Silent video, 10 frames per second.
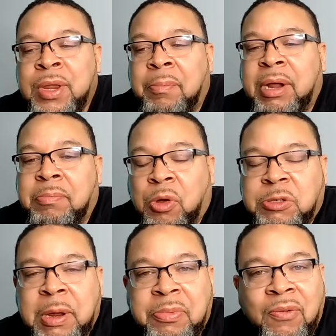But
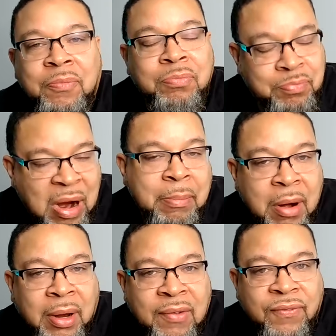most people
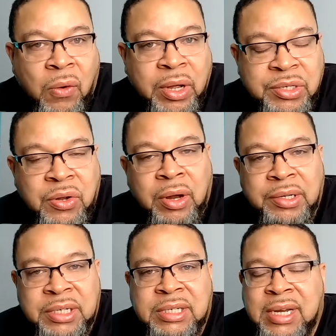primarily focus
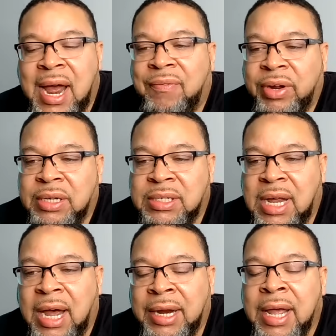on just the African
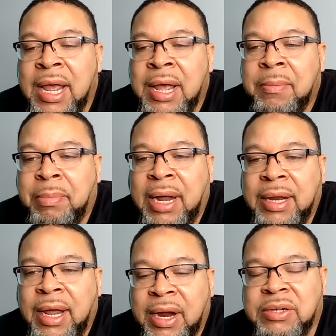side. But
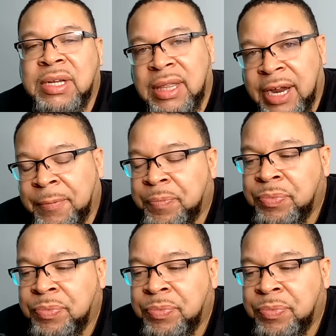here's the thing: